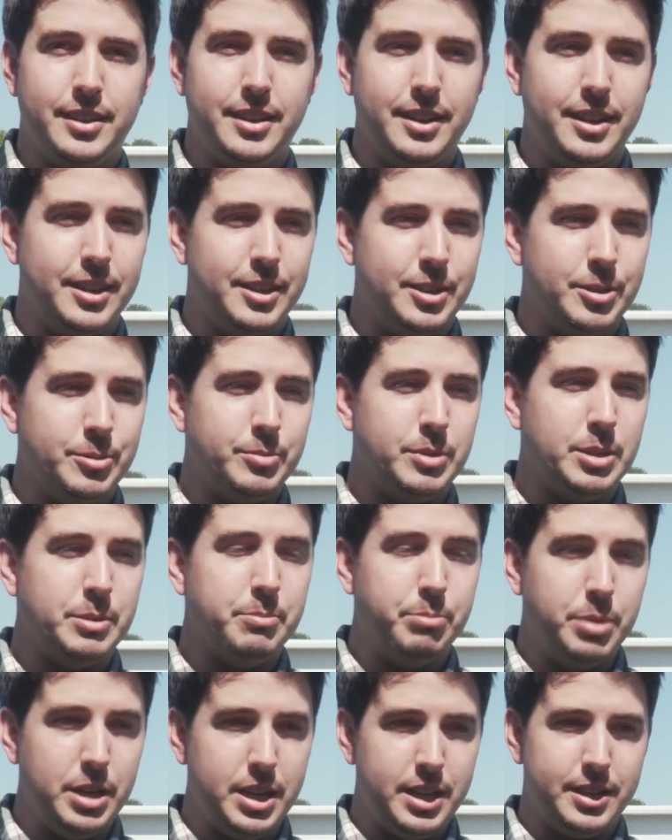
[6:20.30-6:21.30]

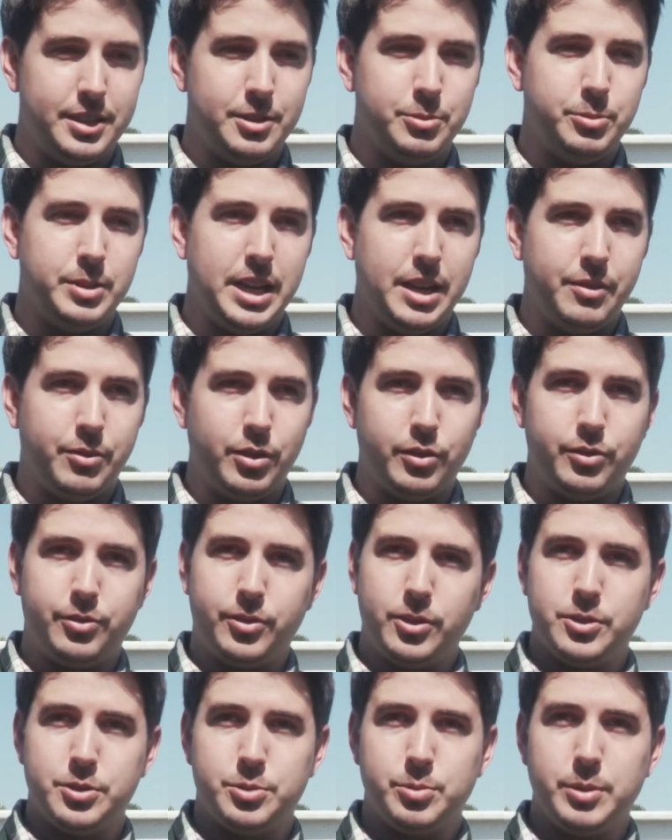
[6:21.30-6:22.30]
But we have our
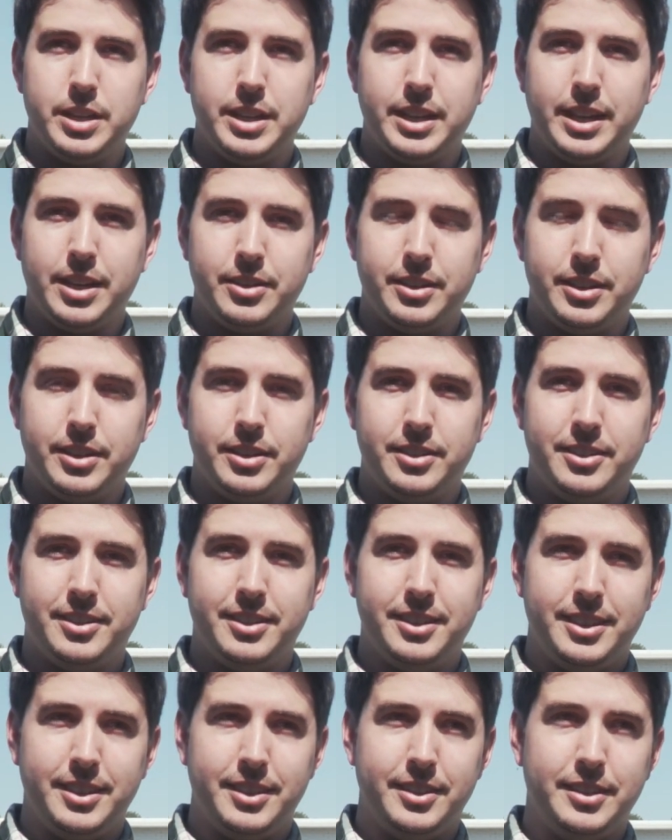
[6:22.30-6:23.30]
first wedding out here
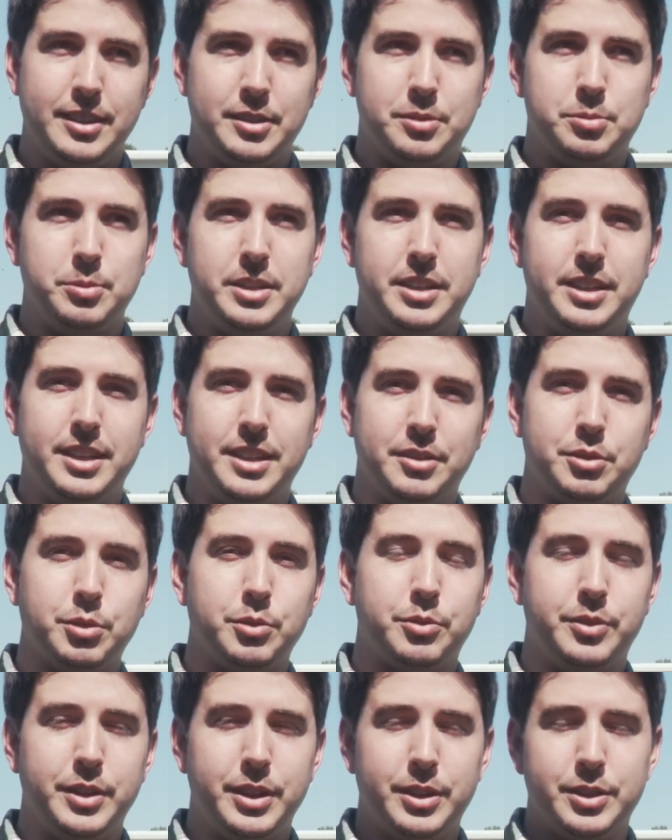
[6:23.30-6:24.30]
this weekend, so
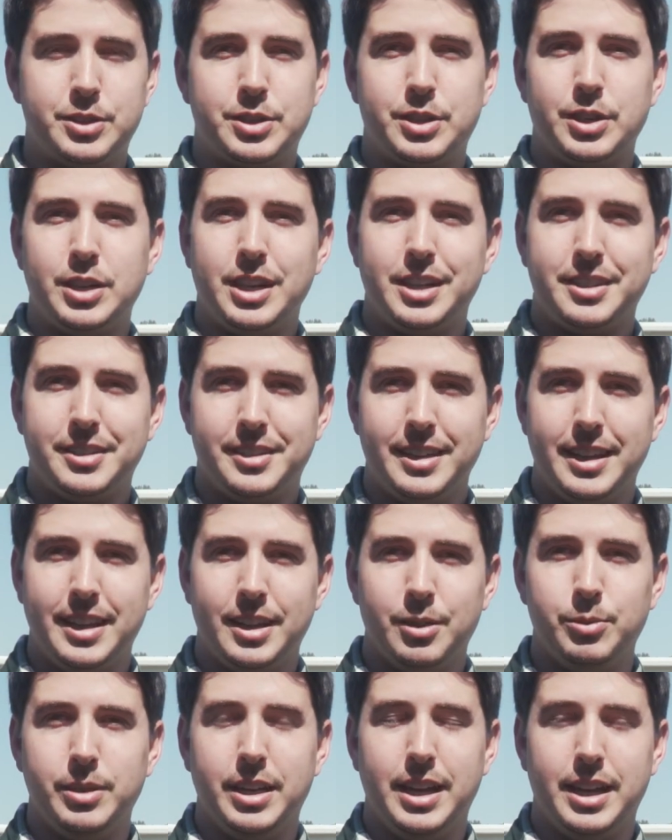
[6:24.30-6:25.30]
fingers crossed
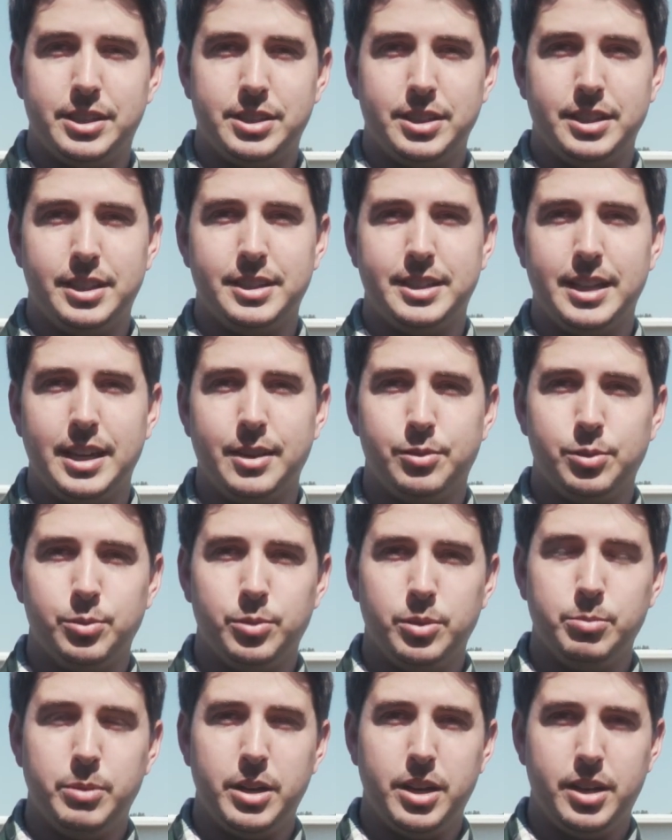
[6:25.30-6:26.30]
that we actually get to have
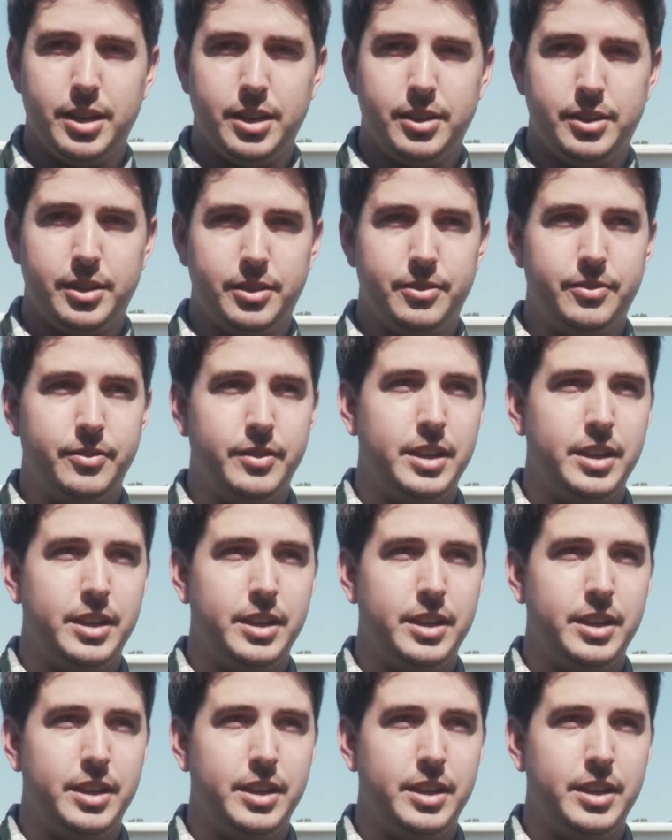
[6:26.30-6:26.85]
someone married out here.